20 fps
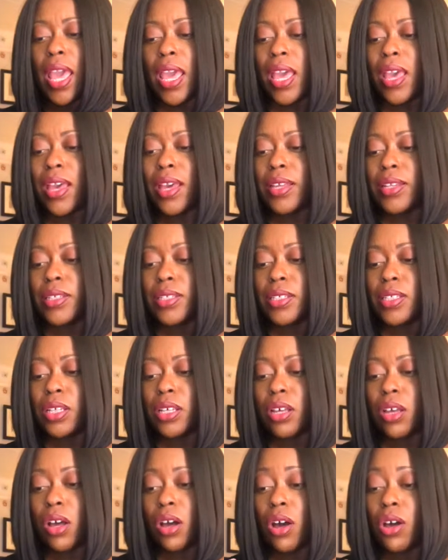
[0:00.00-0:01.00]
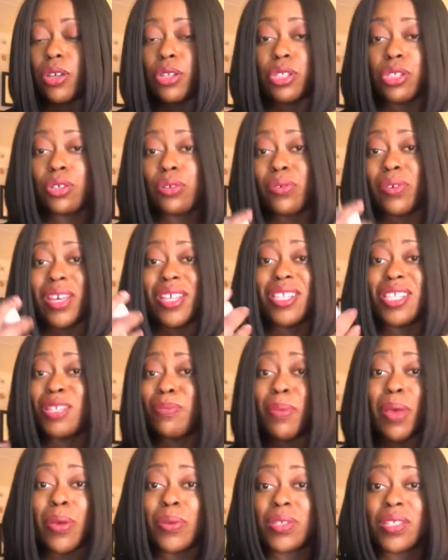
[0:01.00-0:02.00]
and also it
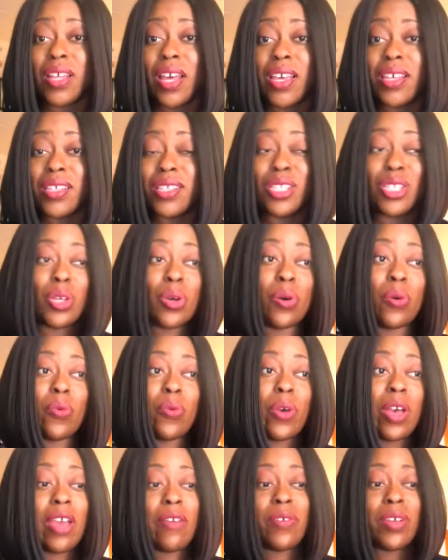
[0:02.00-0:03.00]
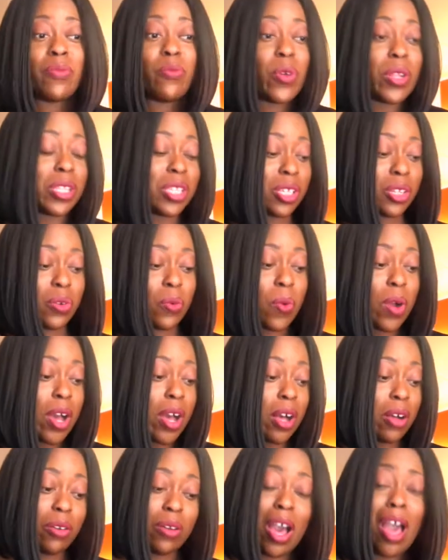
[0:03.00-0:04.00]
smells nice. So every once in a
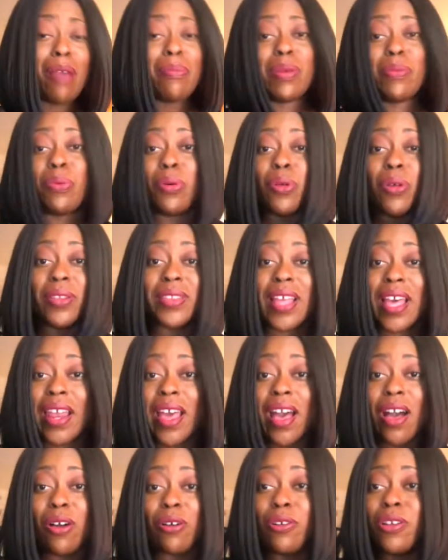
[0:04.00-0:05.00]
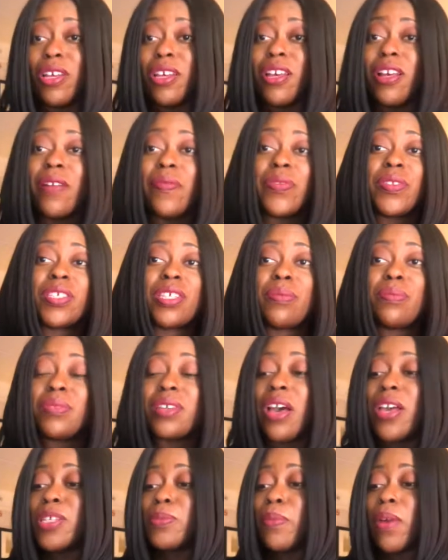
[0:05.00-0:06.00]
while, I be pulling that out.
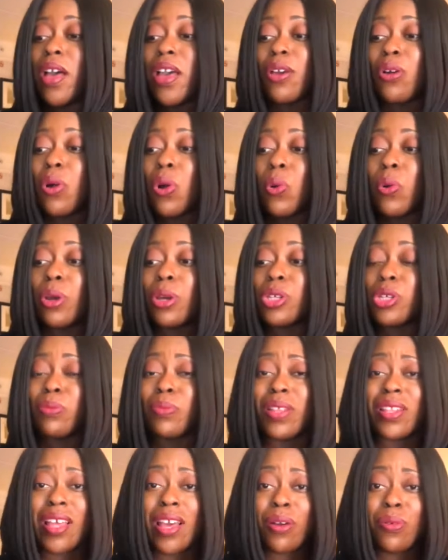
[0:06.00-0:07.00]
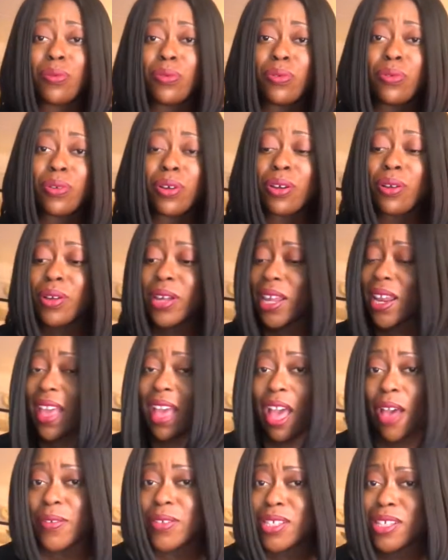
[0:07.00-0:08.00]
Sometimes my coworkers will be like, "Ooh, girl, can I
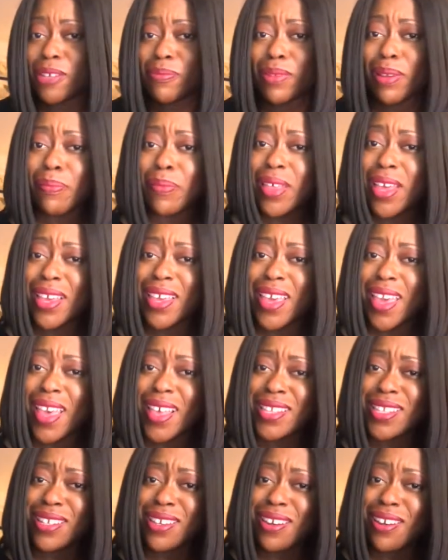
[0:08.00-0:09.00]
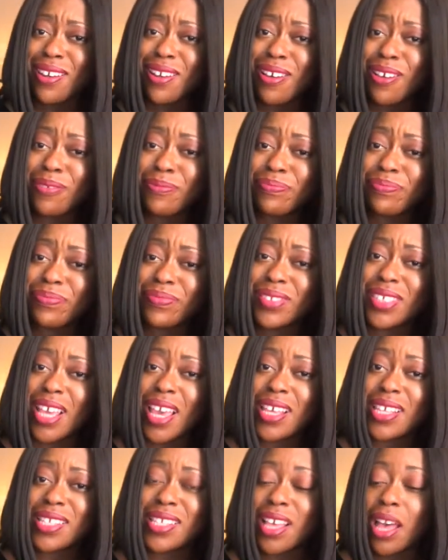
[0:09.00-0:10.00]
have some?" I'm like, "Yes, girl,
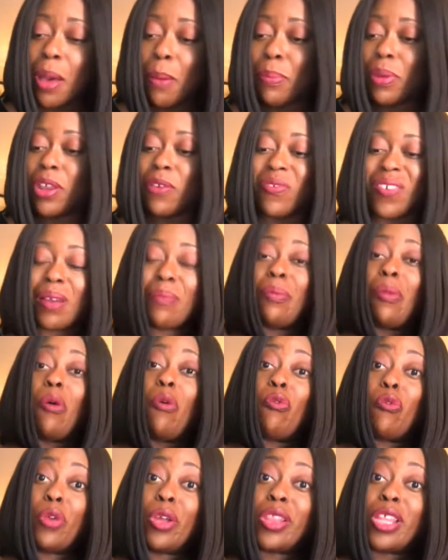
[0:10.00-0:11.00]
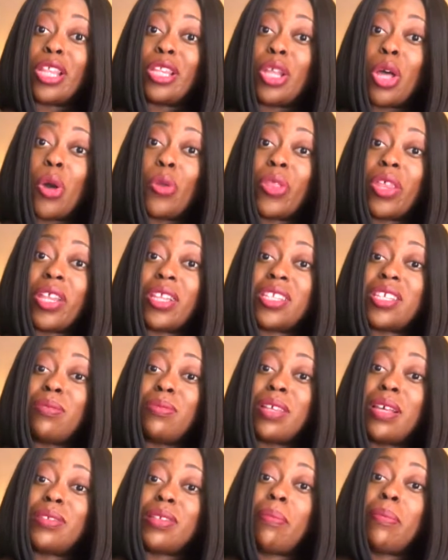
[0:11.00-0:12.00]
take some." But if I'm really low, then
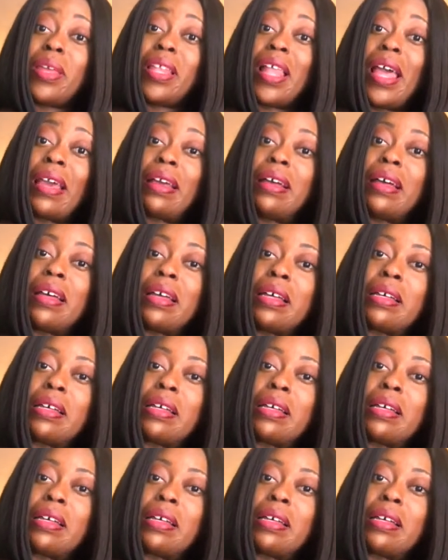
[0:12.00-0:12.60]
sometimes I'll be like,